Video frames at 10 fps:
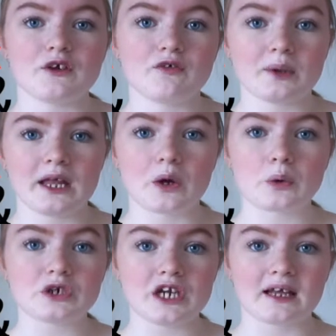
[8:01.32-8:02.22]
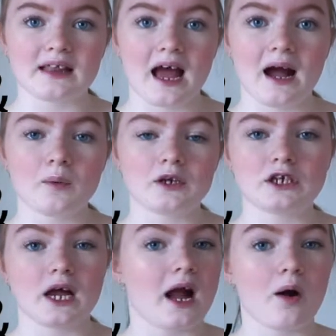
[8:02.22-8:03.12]
if you would like to go check that out and
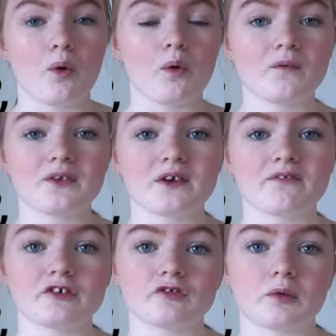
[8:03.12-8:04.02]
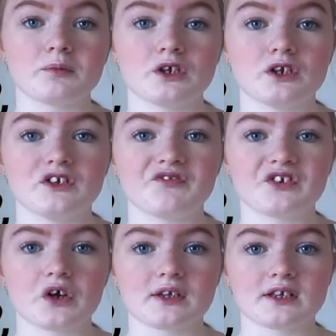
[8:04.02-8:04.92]
check out all the different strums you can use for
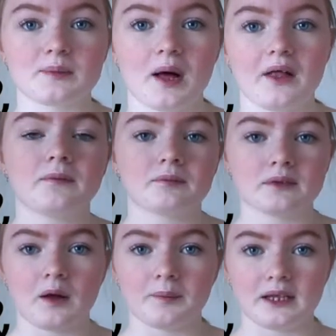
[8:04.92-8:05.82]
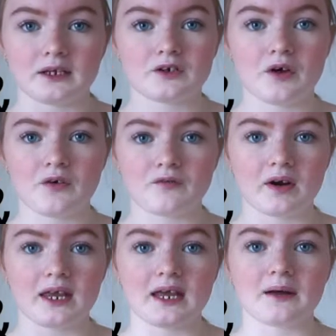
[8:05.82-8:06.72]
songs as well, that'll be linked
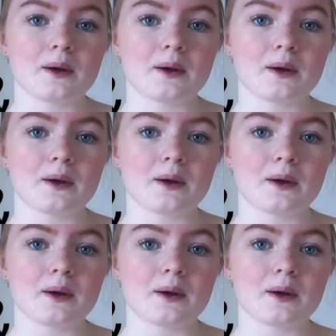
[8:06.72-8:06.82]
right here.